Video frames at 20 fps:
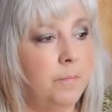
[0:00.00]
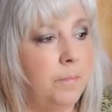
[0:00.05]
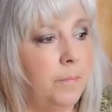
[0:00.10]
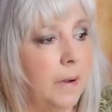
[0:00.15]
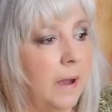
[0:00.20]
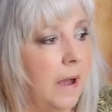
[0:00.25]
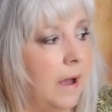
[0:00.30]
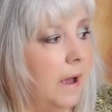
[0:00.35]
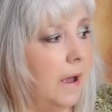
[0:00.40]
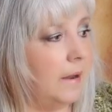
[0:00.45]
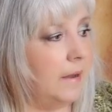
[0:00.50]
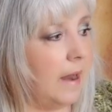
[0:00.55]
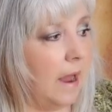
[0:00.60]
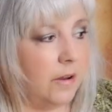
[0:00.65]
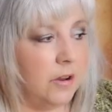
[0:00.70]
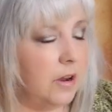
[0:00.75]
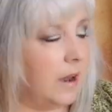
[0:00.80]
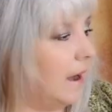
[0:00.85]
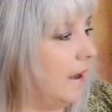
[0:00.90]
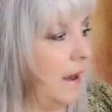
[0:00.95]
But now
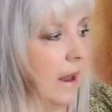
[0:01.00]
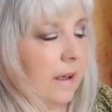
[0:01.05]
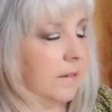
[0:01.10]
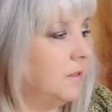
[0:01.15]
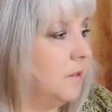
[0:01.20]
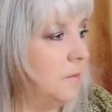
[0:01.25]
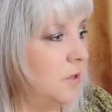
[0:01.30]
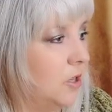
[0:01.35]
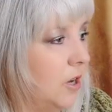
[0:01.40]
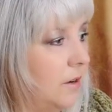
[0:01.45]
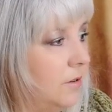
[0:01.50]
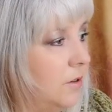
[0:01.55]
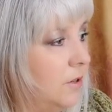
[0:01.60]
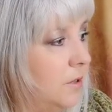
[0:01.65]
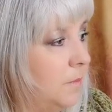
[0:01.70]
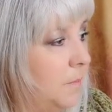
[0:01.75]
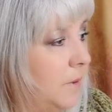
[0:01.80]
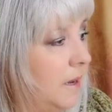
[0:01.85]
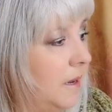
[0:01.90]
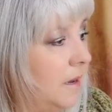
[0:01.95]
you got to have some shutter
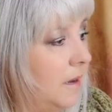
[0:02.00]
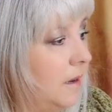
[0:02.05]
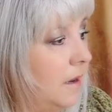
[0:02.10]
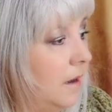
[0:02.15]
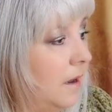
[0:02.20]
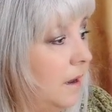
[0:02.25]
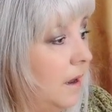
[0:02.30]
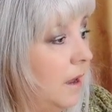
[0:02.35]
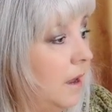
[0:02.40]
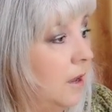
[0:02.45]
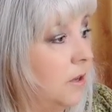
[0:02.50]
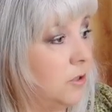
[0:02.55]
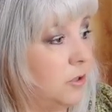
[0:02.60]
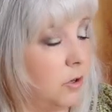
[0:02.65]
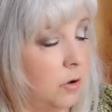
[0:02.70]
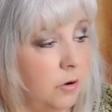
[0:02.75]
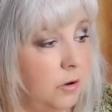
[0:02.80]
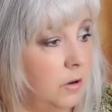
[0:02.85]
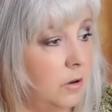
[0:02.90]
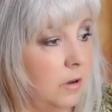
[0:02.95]
speed.
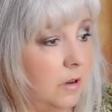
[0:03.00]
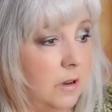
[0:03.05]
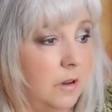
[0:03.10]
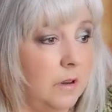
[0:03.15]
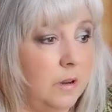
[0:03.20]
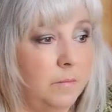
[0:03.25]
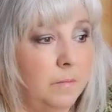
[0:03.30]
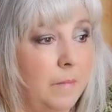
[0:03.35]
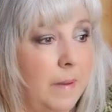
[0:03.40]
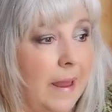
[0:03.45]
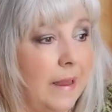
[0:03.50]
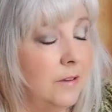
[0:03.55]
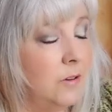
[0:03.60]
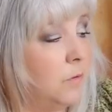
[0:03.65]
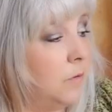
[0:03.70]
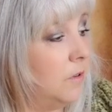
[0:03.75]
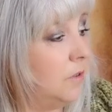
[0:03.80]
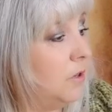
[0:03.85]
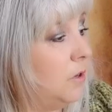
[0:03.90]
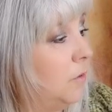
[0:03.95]
So
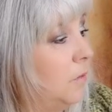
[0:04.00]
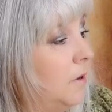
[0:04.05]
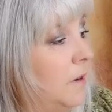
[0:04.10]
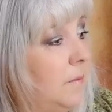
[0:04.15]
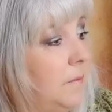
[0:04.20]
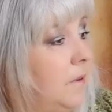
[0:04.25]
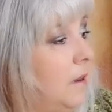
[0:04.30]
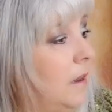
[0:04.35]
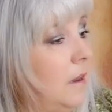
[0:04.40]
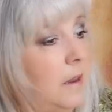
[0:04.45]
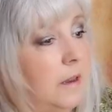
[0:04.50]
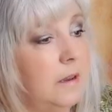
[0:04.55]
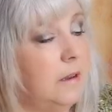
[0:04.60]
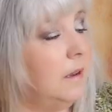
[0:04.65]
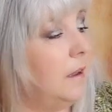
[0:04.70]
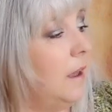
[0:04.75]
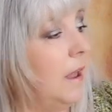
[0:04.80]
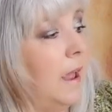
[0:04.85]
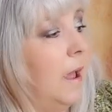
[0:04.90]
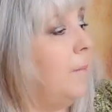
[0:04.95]
manual, you would,
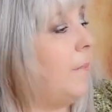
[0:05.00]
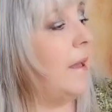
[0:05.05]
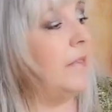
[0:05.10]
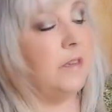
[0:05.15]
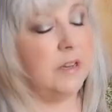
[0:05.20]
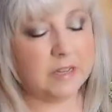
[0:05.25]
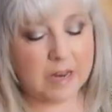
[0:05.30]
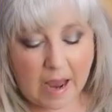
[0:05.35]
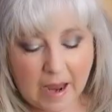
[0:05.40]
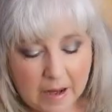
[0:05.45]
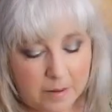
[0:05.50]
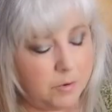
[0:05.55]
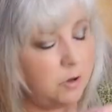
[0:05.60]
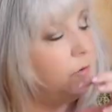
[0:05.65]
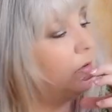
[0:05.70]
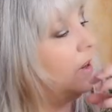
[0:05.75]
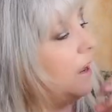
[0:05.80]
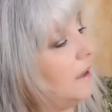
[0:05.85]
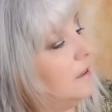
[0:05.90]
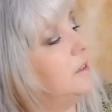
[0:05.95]
by the time
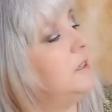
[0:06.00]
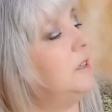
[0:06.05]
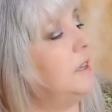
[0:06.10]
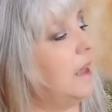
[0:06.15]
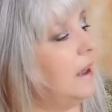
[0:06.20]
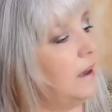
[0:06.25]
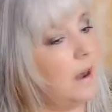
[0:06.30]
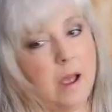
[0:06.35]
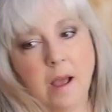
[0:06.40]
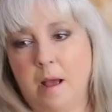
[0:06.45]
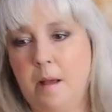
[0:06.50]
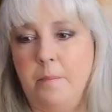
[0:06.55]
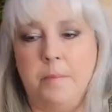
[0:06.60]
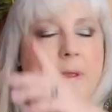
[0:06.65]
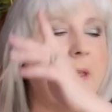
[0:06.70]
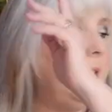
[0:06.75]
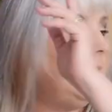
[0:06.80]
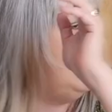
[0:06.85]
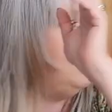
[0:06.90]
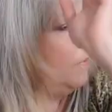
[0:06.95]
you get set up,
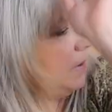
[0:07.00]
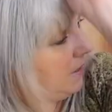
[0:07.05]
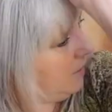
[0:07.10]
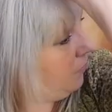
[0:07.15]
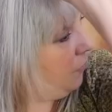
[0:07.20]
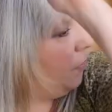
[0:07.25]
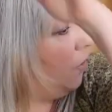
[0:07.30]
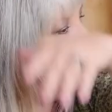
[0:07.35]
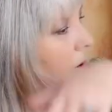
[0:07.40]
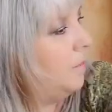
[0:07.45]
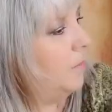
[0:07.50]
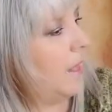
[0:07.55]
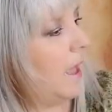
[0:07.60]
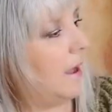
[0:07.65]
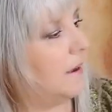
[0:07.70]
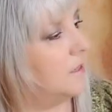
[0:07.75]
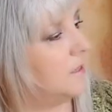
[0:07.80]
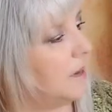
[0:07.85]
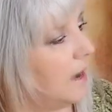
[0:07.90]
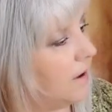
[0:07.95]
he'd be 4
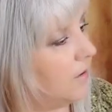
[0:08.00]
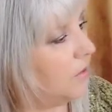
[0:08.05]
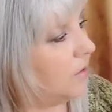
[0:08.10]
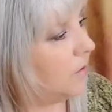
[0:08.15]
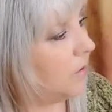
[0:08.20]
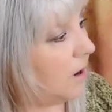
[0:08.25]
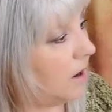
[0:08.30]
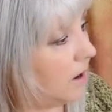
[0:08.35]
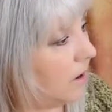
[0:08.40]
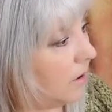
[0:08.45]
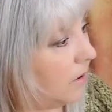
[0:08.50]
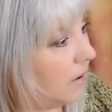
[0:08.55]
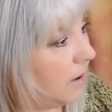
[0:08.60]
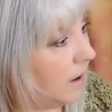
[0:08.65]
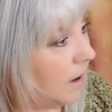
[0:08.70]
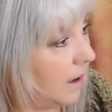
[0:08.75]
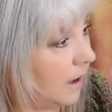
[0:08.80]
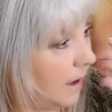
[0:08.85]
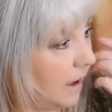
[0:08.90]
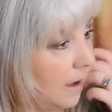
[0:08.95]
blocks down the
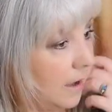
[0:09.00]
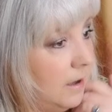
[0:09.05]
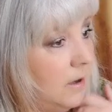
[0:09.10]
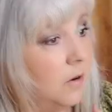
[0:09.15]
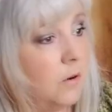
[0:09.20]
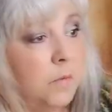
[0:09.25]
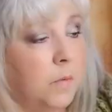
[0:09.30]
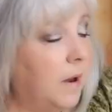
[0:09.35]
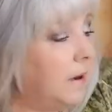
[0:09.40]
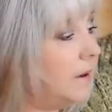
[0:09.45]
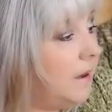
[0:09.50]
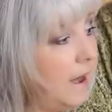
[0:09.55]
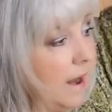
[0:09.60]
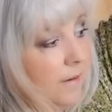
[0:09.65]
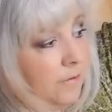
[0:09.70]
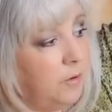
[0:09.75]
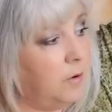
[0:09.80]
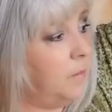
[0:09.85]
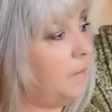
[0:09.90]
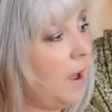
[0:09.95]
road and you're running
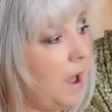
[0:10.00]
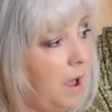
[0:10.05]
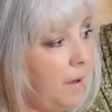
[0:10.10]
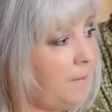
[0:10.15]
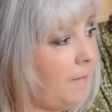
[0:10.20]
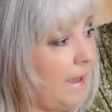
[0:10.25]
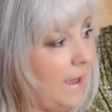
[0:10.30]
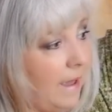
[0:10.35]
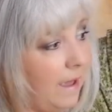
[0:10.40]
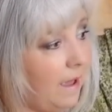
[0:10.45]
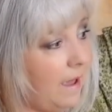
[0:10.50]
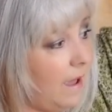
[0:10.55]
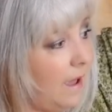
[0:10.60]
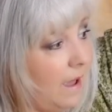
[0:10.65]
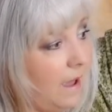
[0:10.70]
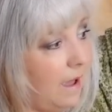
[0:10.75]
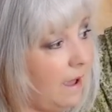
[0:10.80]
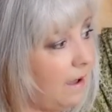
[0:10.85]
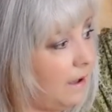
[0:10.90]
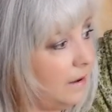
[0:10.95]
after him. Come
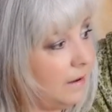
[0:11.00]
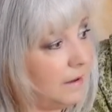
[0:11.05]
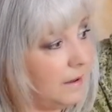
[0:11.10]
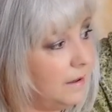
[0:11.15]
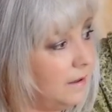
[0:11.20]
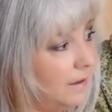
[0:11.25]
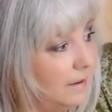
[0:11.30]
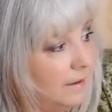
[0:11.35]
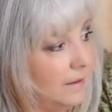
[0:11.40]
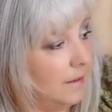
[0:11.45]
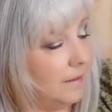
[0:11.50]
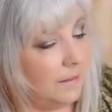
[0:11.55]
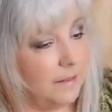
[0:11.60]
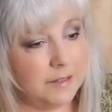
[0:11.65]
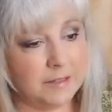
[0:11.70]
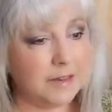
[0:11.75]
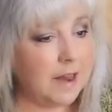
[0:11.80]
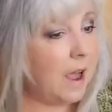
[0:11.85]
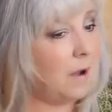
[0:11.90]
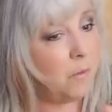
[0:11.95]
back!
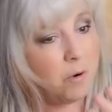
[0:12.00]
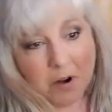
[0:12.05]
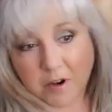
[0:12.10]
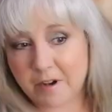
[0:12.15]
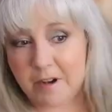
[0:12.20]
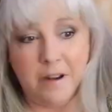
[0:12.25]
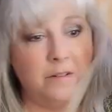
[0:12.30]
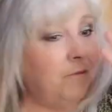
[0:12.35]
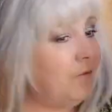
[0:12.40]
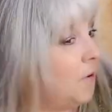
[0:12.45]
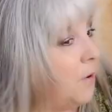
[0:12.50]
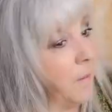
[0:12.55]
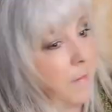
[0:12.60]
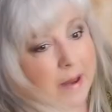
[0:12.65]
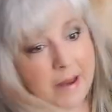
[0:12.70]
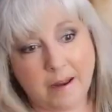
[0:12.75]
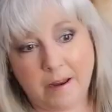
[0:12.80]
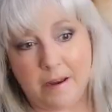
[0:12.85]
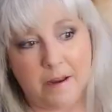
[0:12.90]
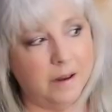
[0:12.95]
It's not working for
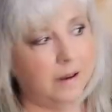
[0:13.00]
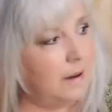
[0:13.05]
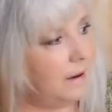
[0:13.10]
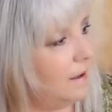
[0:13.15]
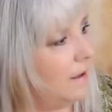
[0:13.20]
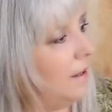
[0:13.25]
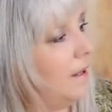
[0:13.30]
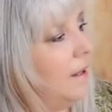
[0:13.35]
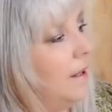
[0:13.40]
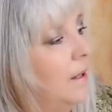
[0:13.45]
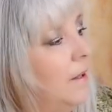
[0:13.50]
me!